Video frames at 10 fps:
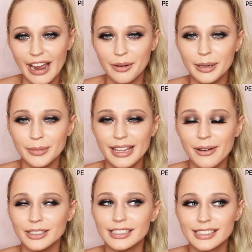I remember there
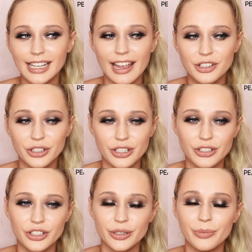was a stage on
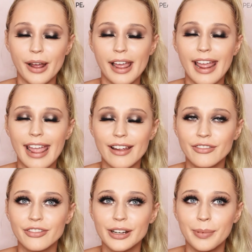YouTube where
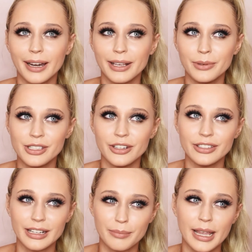everybody was
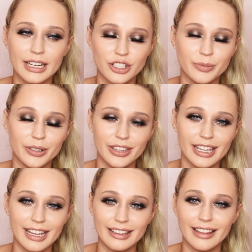using Peach
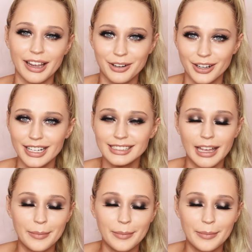Smoothie in their crease.